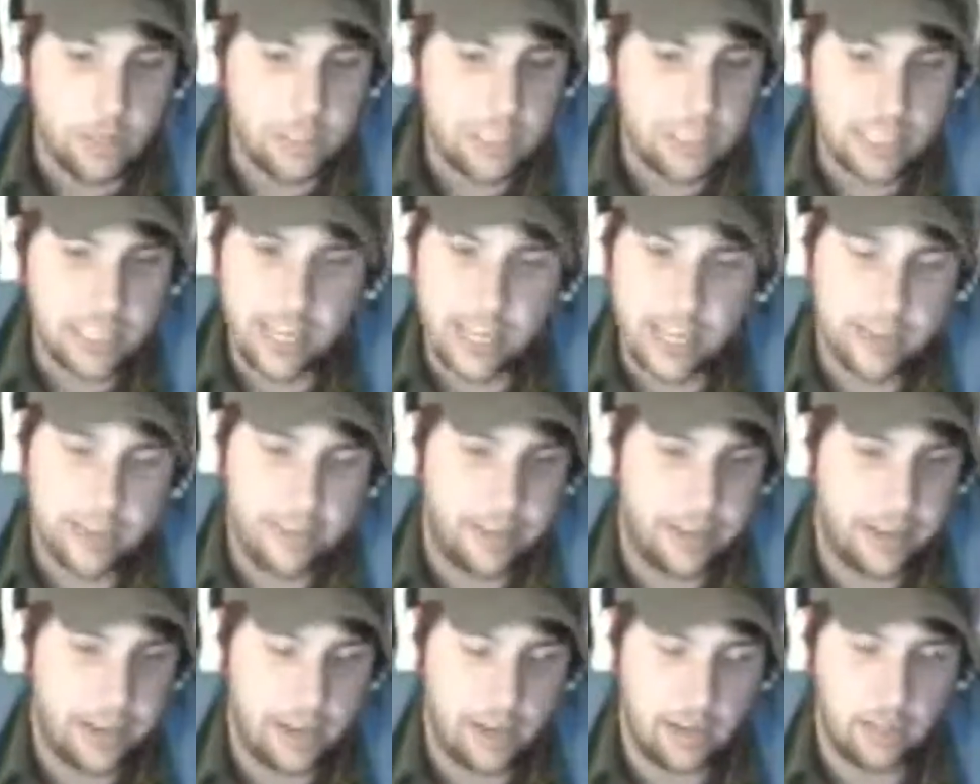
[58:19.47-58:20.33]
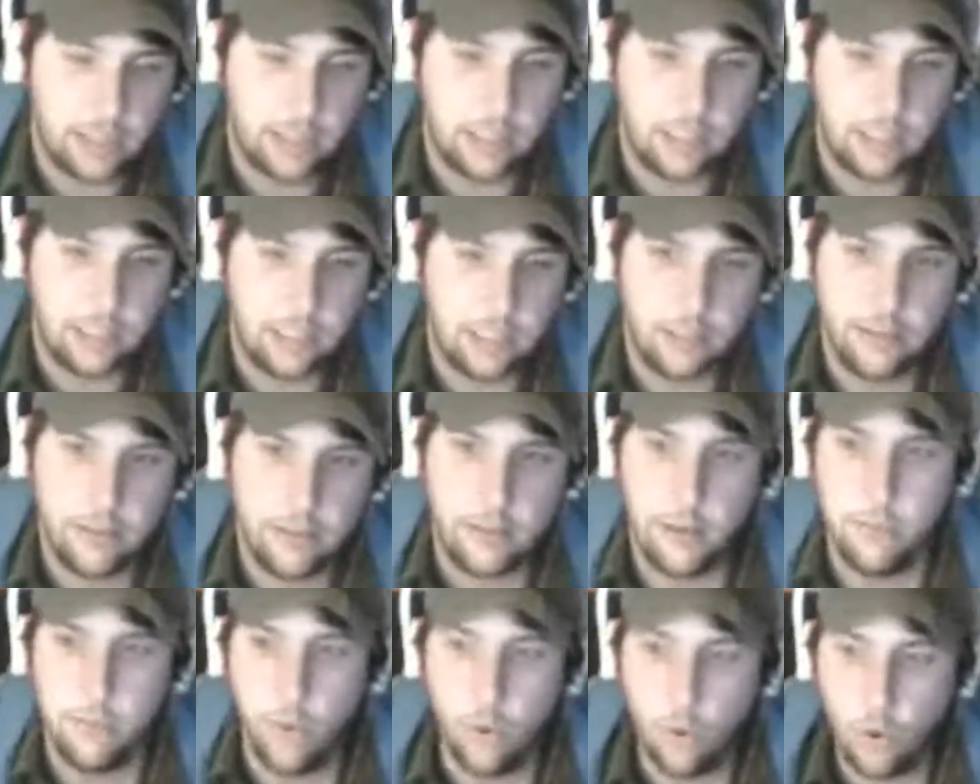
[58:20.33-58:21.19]
Well, it's like anything else.
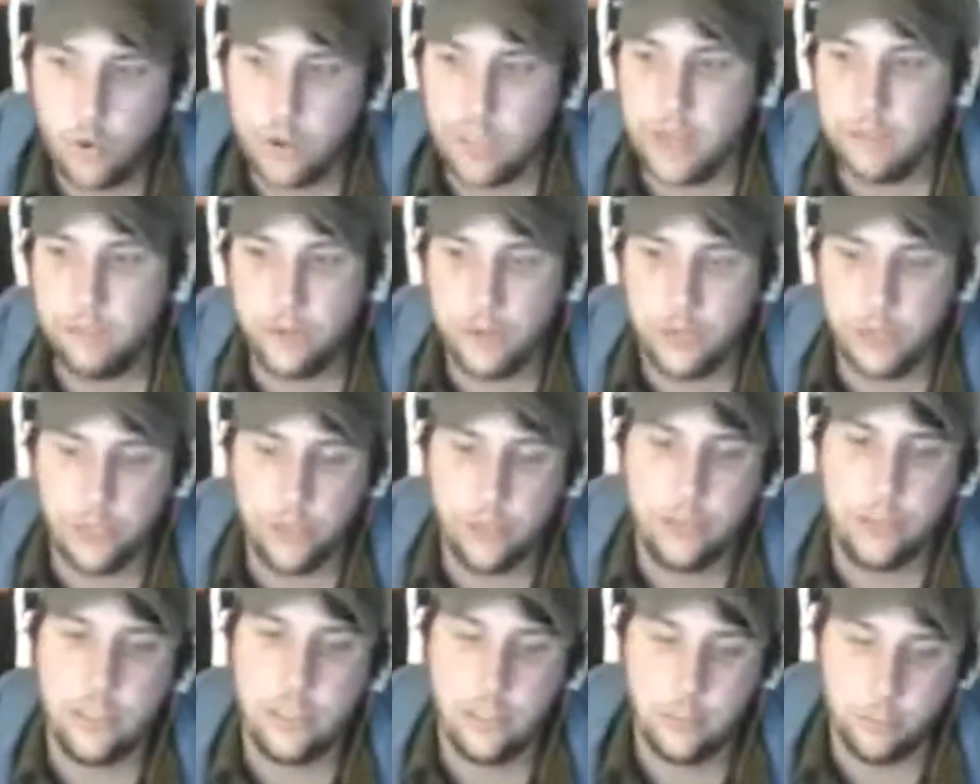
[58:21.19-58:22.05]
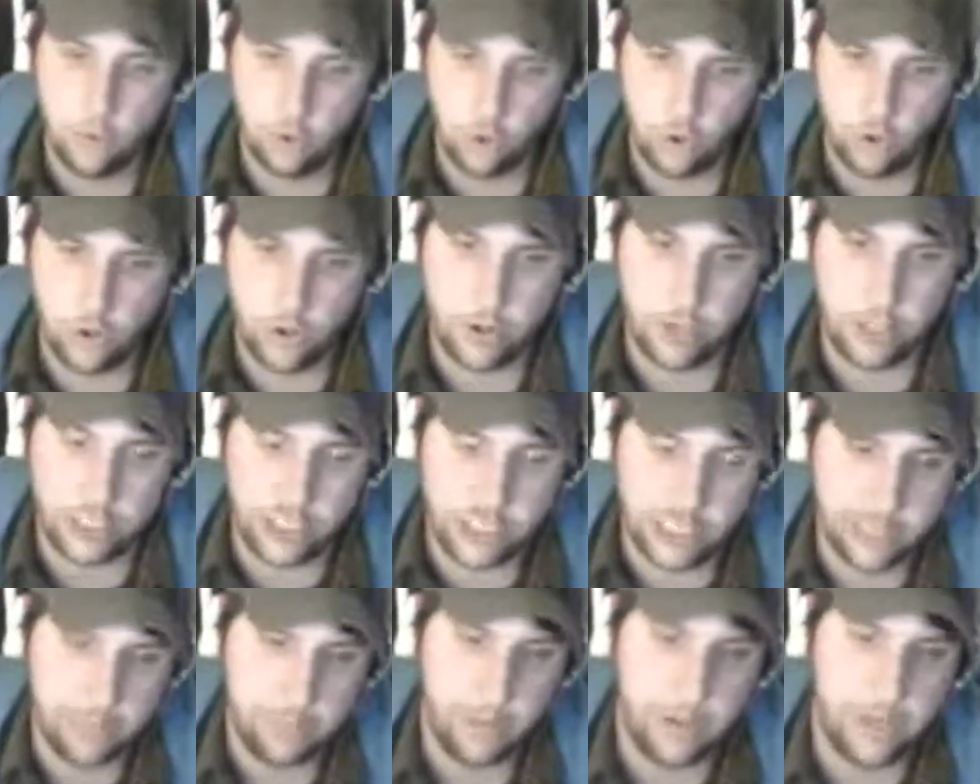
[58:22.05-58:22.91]
The more they produce, the more
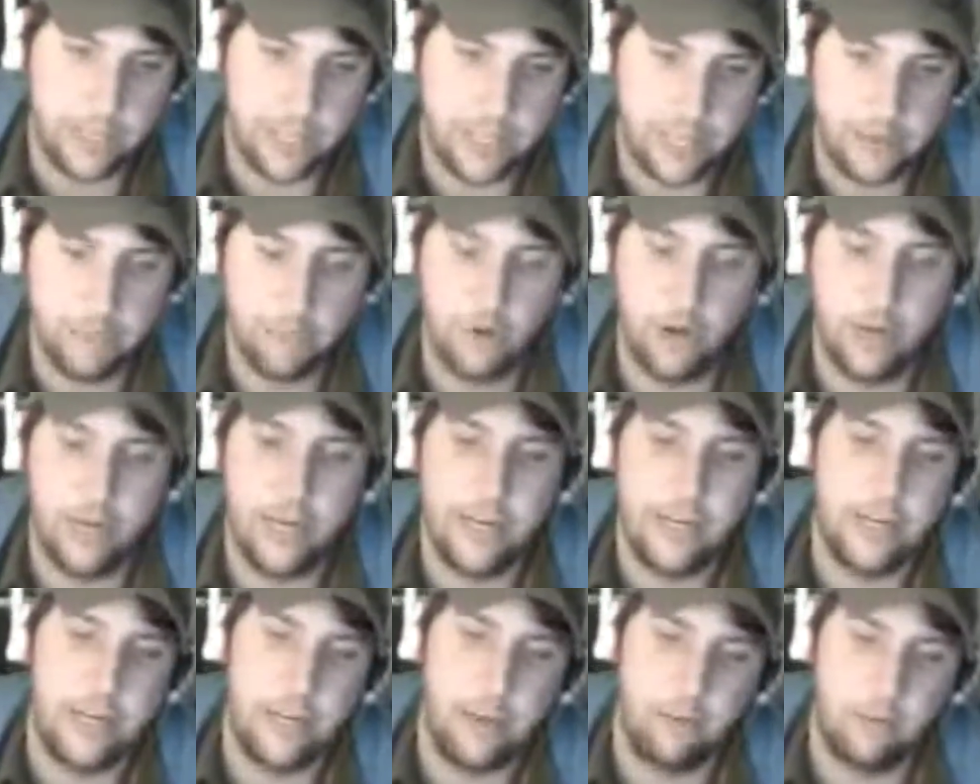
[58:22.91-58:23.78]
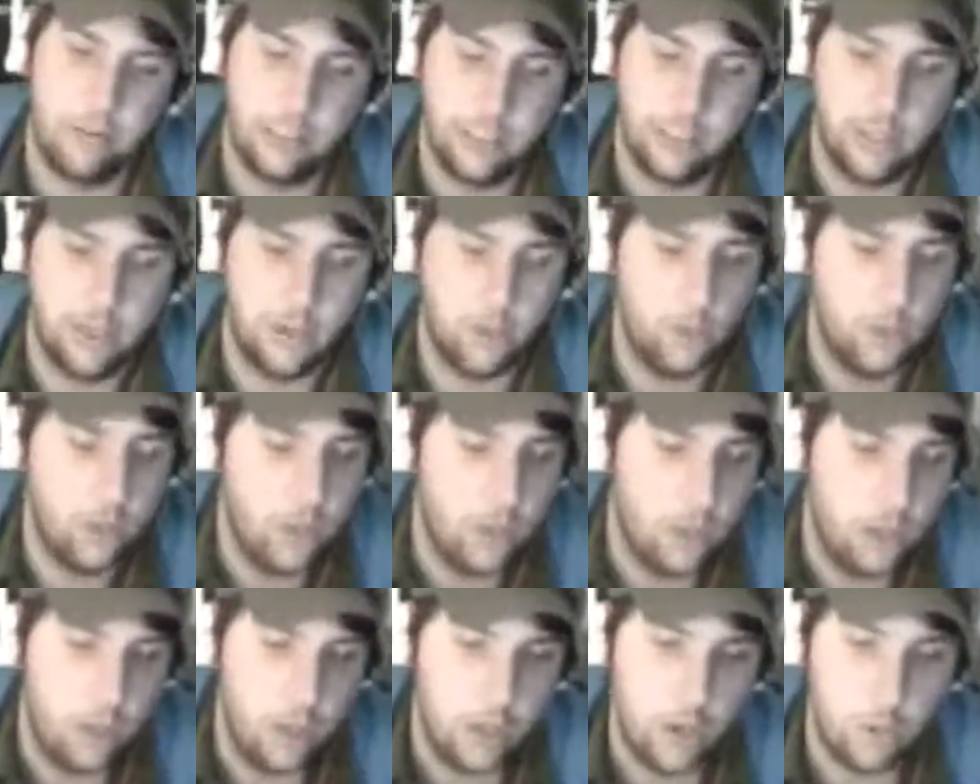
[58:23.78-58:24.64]
cheaper they can bring it down. So
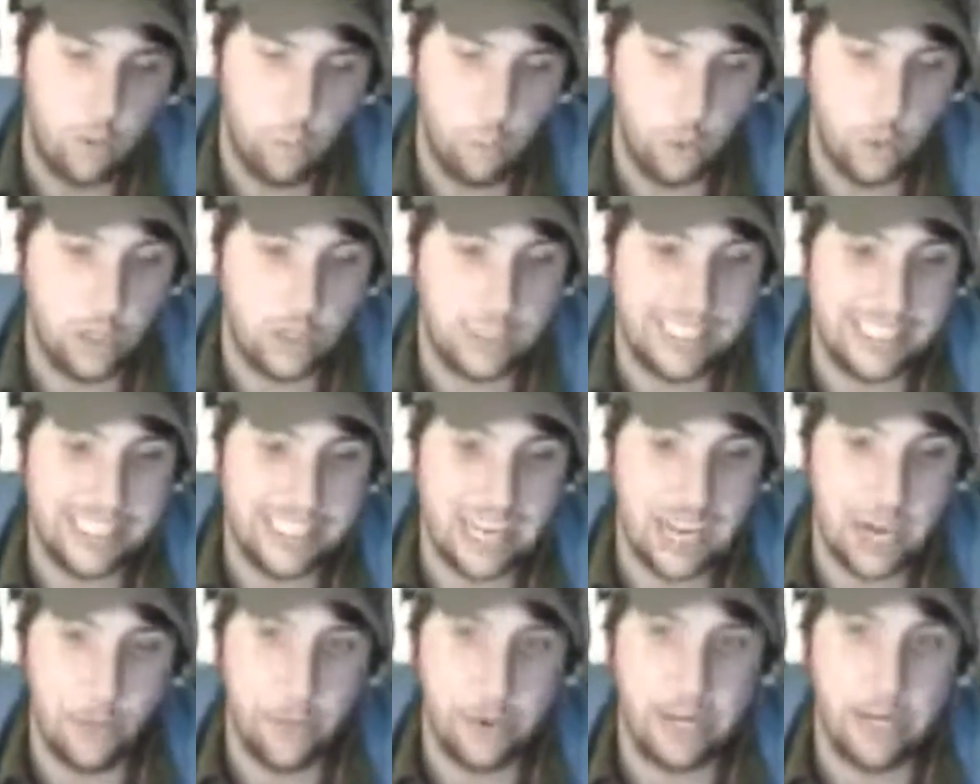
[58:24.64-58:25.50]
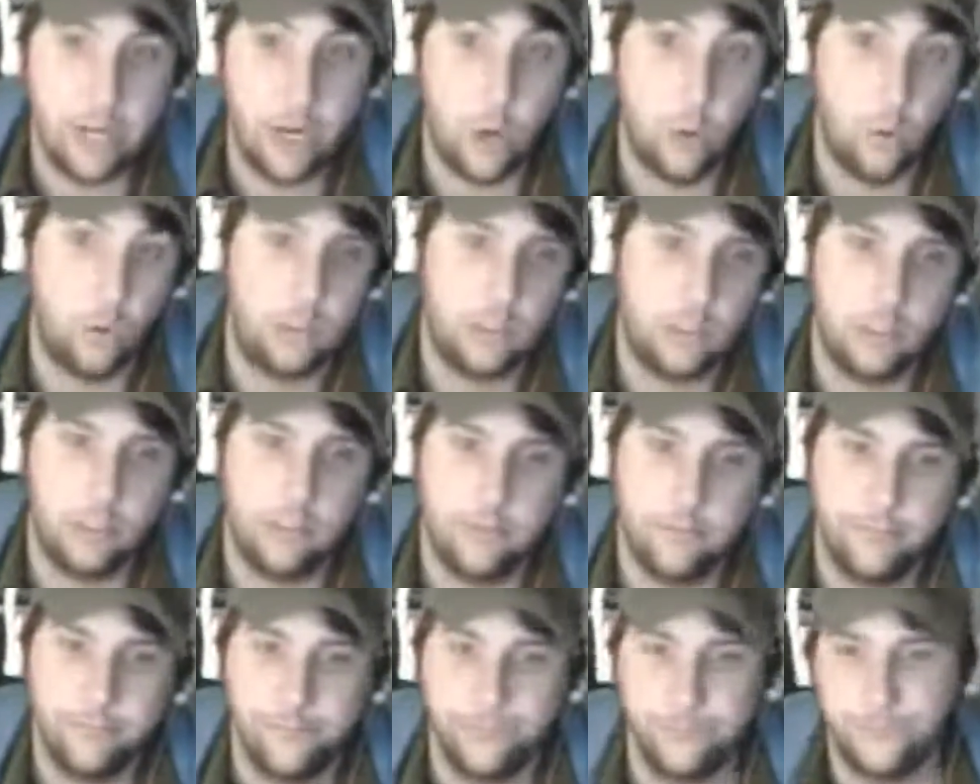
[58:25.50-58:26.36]
we'll see how it
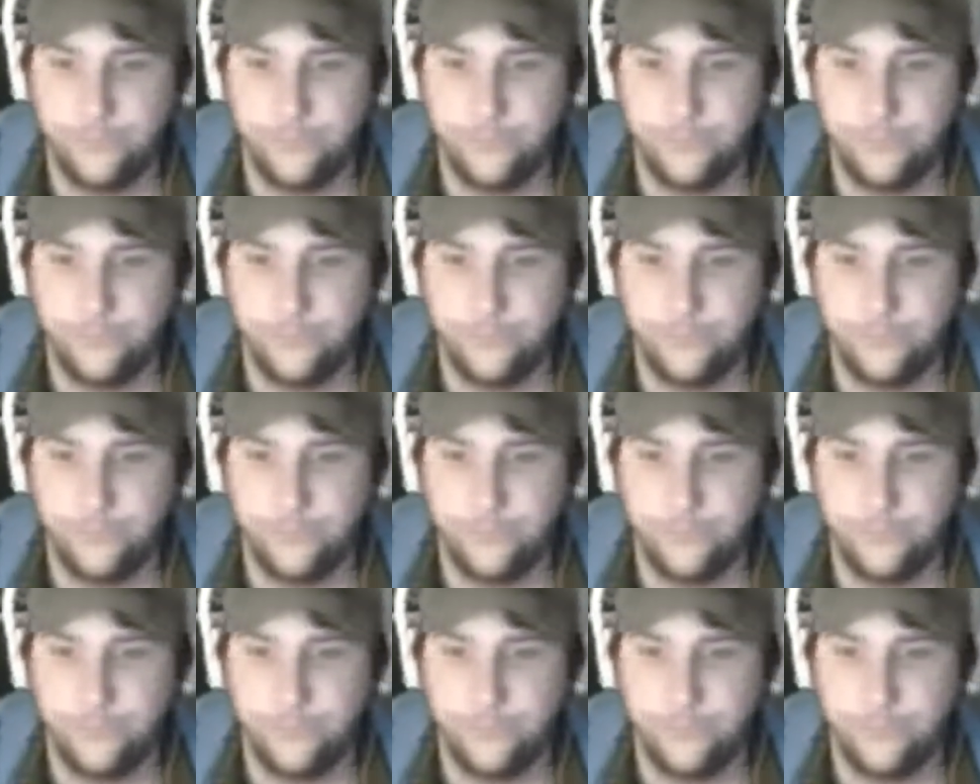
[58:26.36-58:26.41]
goes.